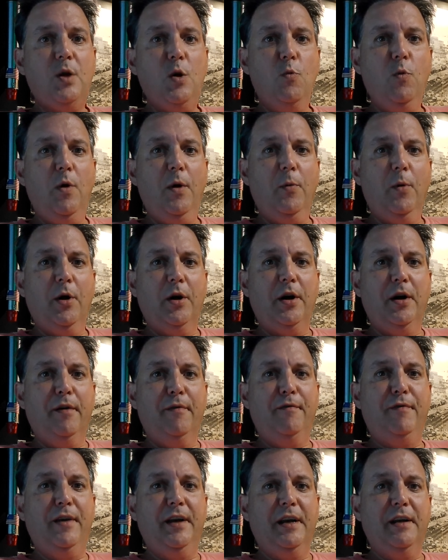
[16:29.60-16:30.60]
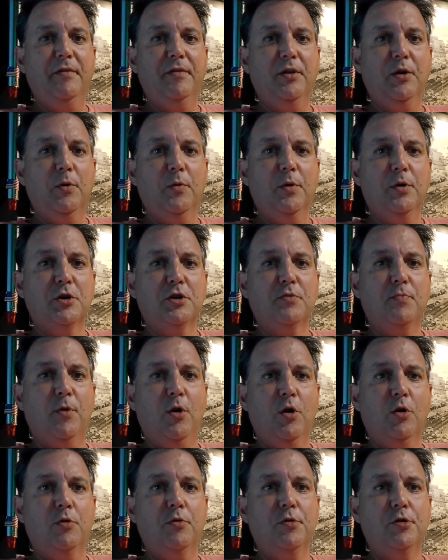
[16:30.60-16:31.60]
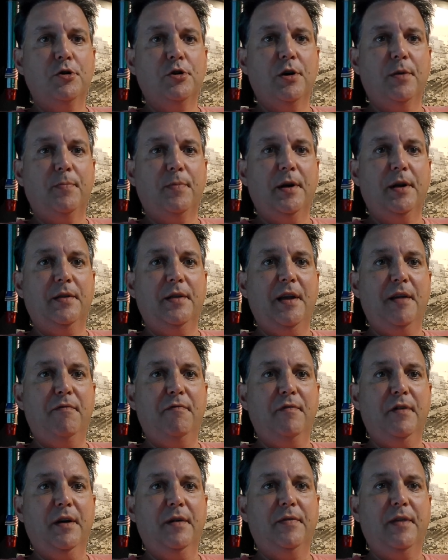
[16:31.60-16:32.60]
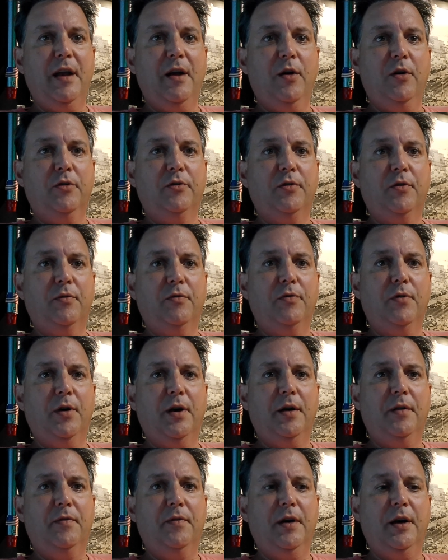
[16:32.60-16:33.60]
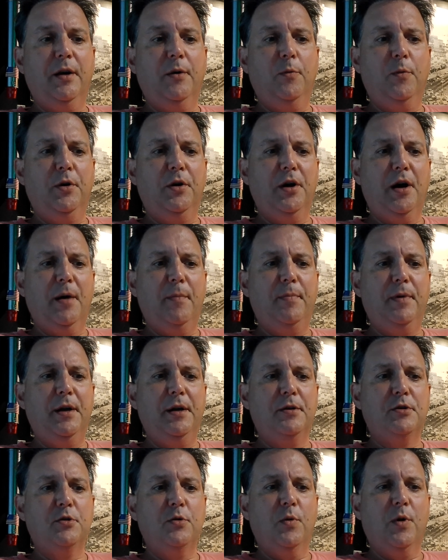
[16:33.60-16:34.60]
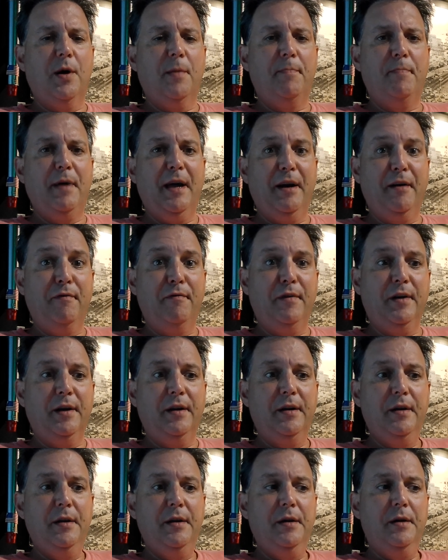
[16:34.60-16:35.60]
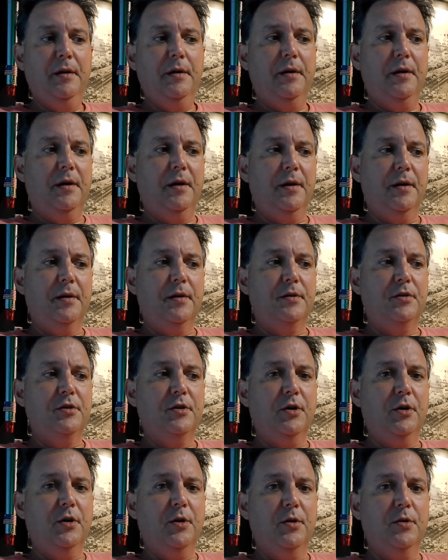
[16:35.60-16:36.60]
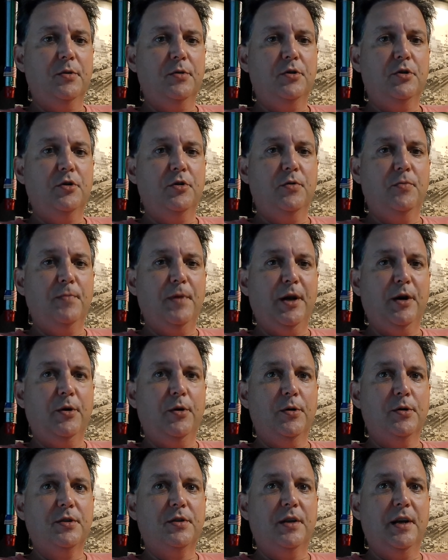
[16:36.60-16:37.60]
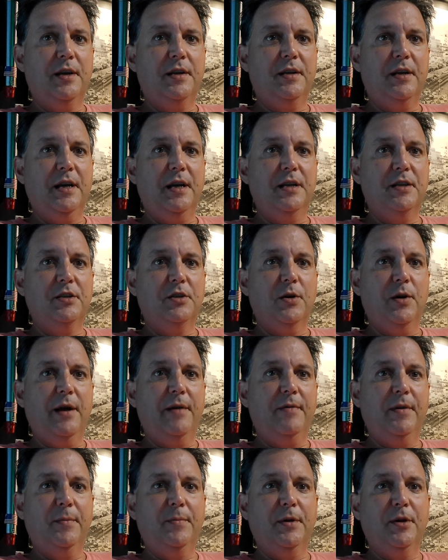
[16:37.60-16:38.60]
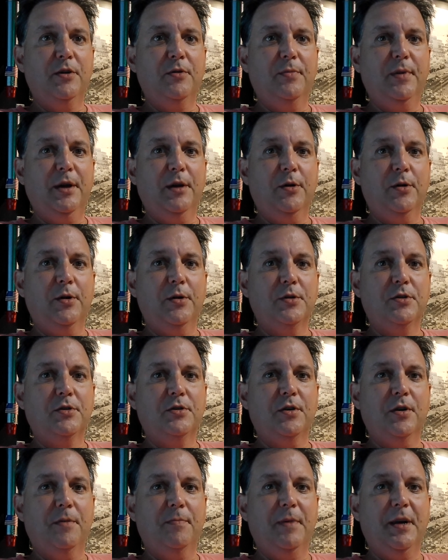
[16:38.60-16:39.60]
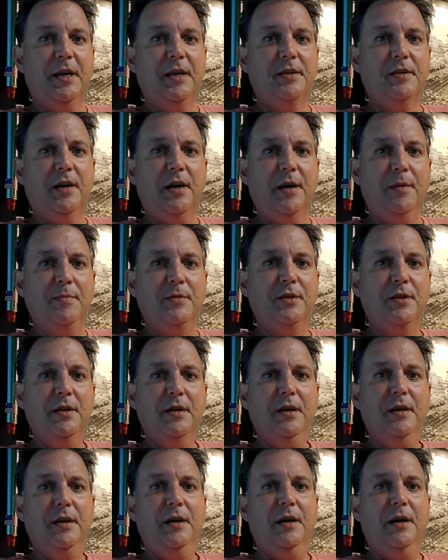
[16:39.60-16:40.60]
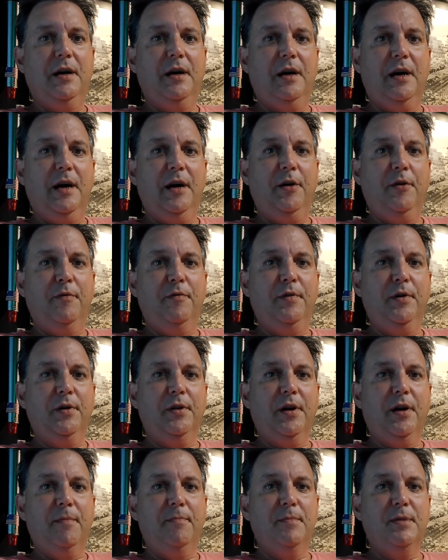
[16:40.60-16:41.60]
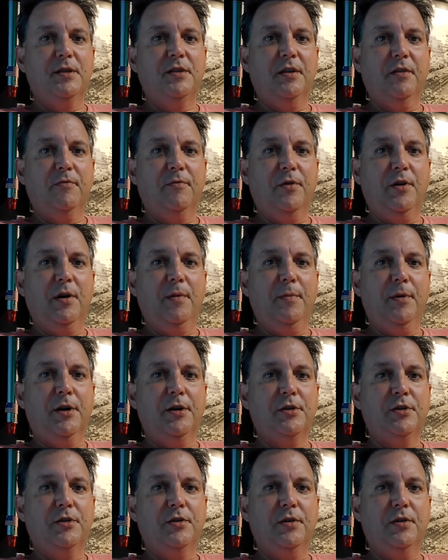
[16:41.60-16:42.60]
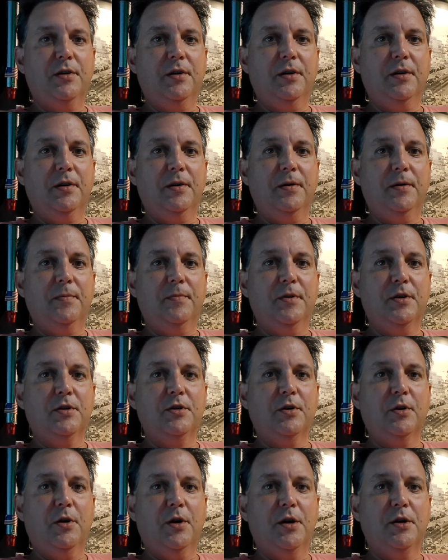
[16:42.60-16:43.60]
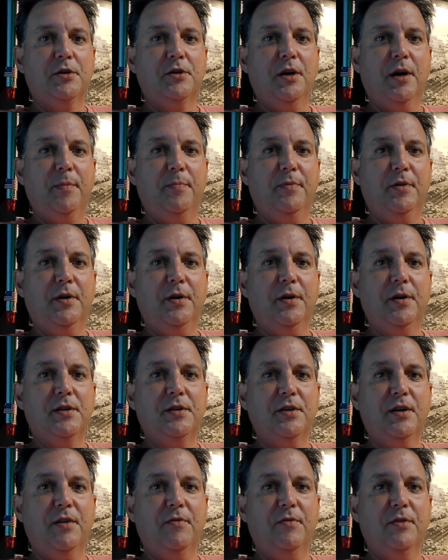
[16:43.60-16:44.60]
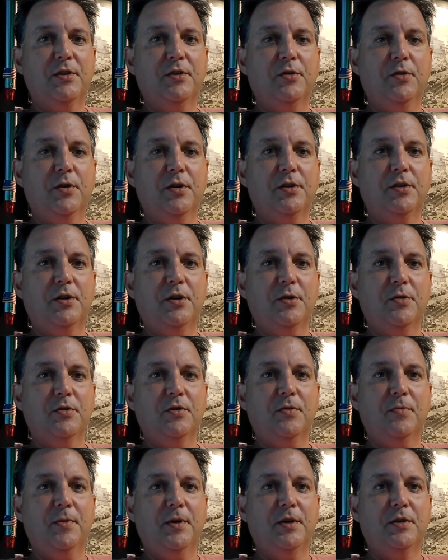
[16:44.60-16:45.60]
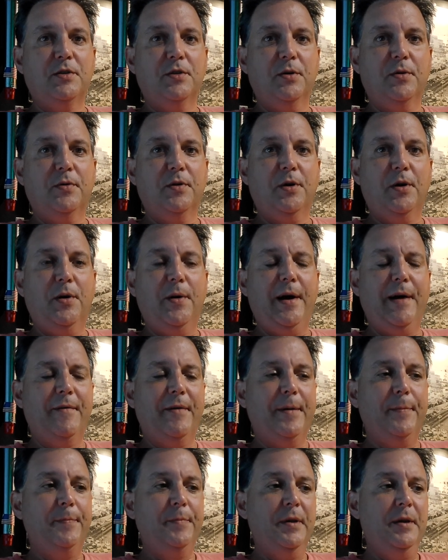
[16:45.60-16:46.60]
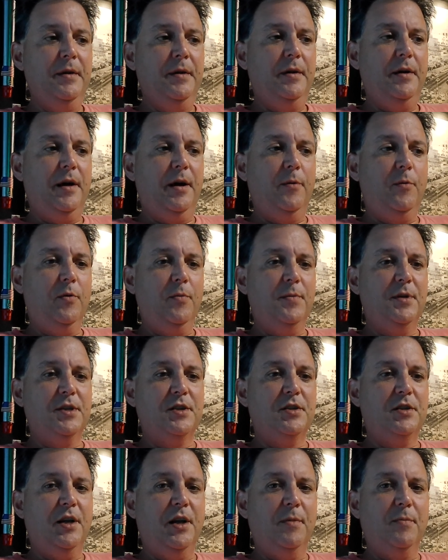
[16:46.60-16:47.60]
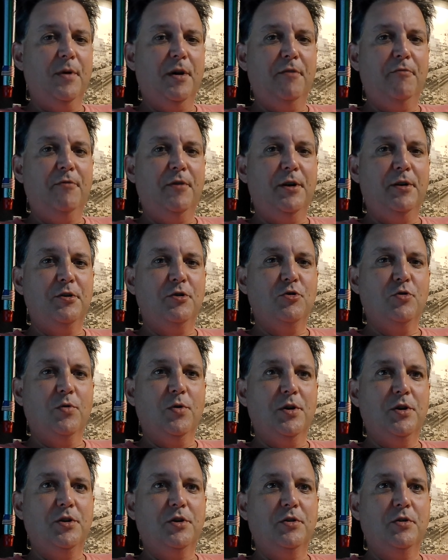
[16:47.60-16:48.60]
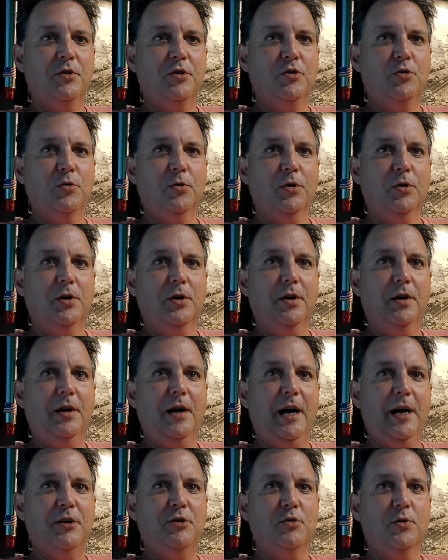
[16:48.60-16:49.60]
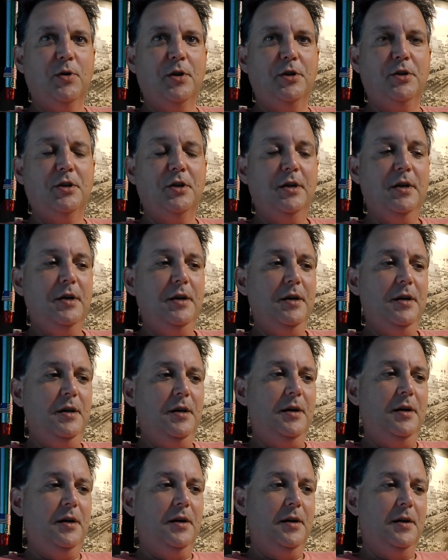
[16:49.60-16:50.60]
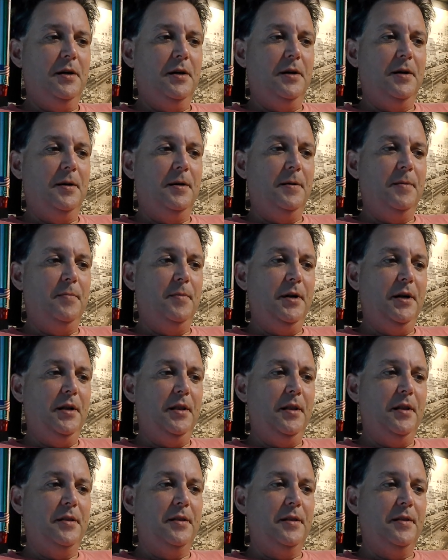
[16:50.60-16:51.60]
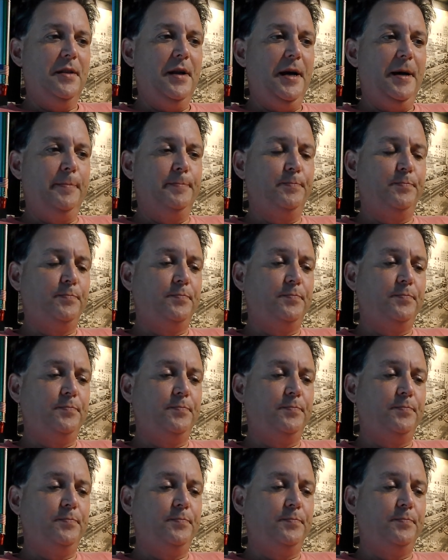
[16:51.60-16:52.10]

we weren't going to fit, even though we're a small cruise ship, and they also thought that it would not be to our benefit to go to Mykonos that day. So having been to Mykonos many times, I don't feel that I'm missing very much. The cigar shop there isn't even as good as it used to be, so there you have it. I will miss seeing my friend George, the jeweler. Hi, George. But other than that,